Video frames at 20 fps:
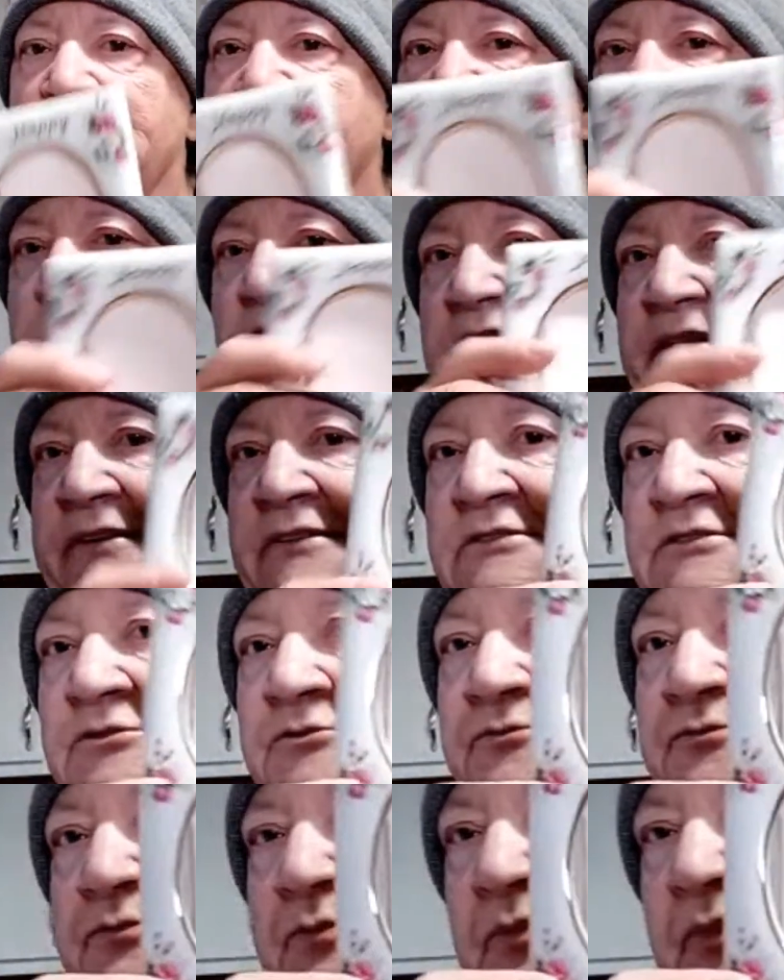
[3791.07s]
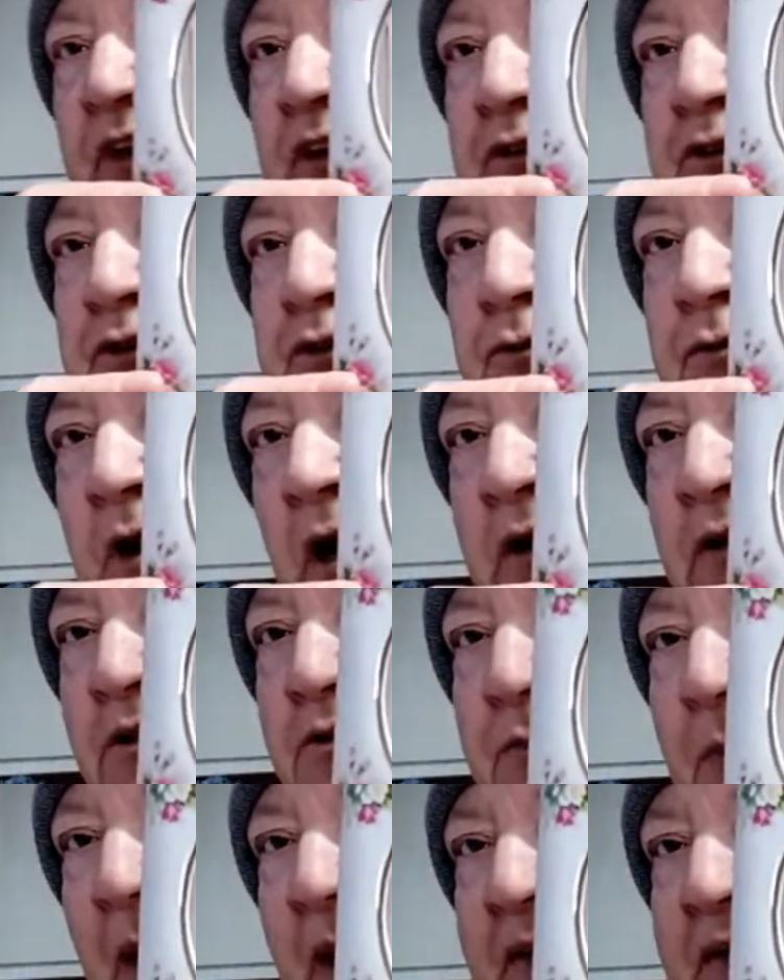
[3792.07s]
Okay. Two dollars
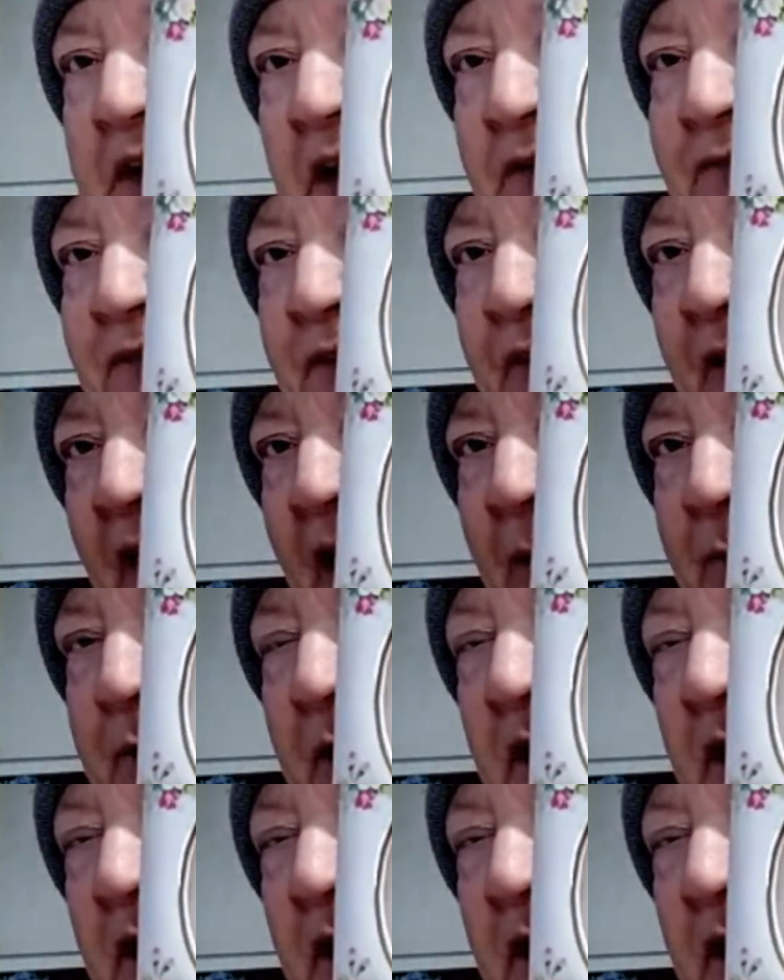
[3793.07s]
right now for the happy